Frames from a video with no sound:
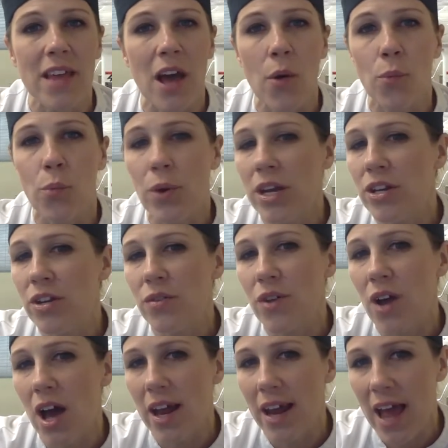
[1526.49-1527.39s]
that we do
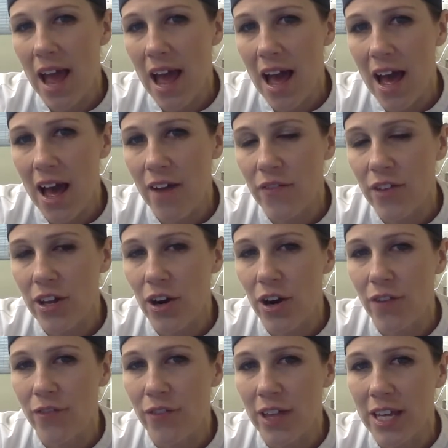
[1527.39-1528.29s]
not have in
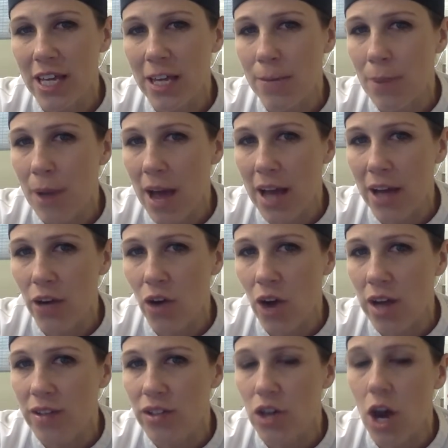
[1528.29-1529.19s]
our flaky pie
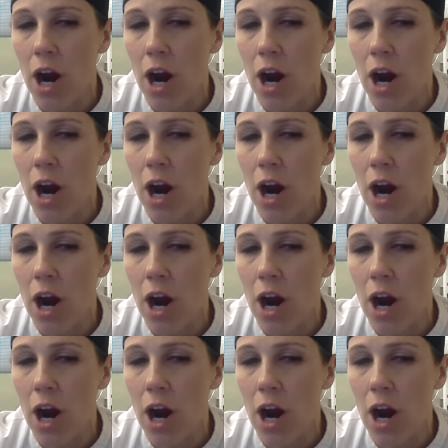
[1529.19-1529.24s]
crust.